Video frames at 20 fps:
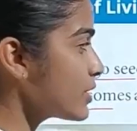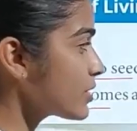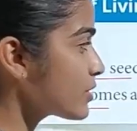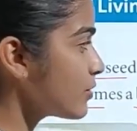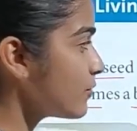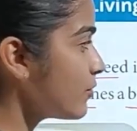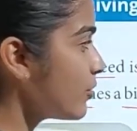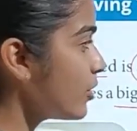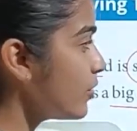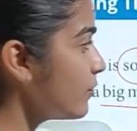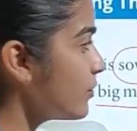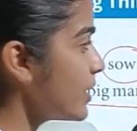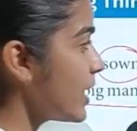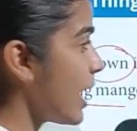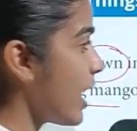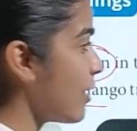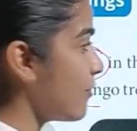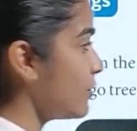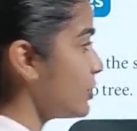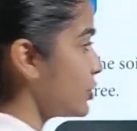of all, we have
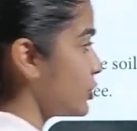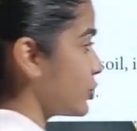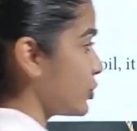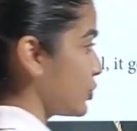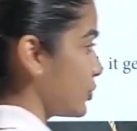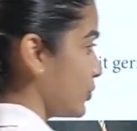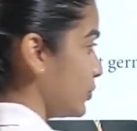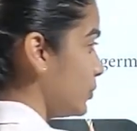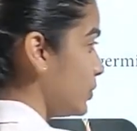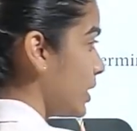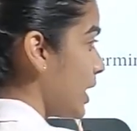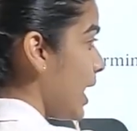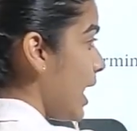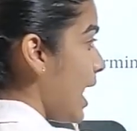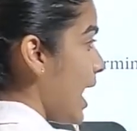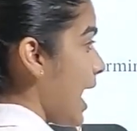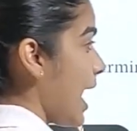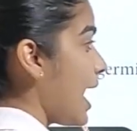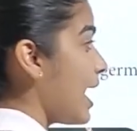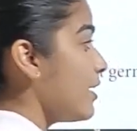a shoot,
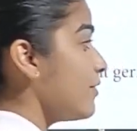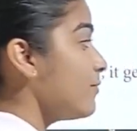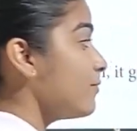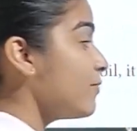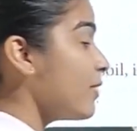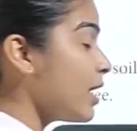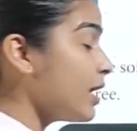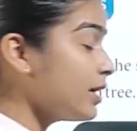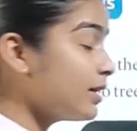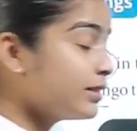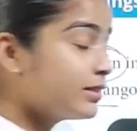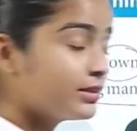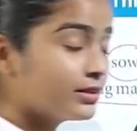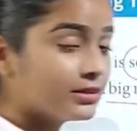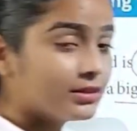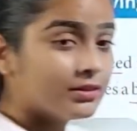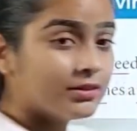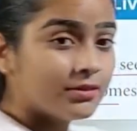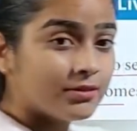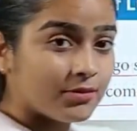and further
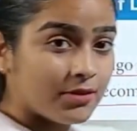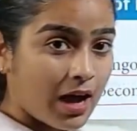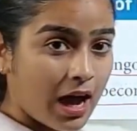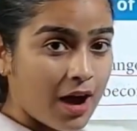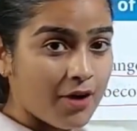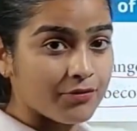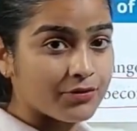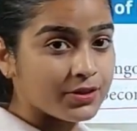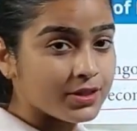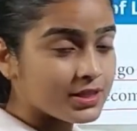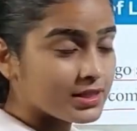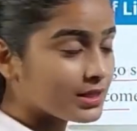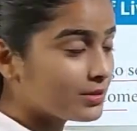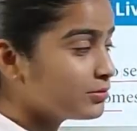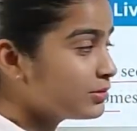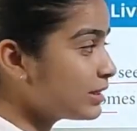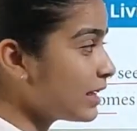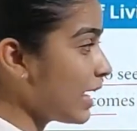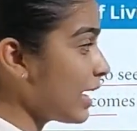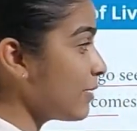after some
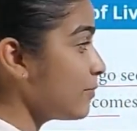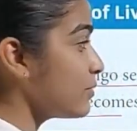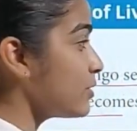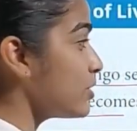time the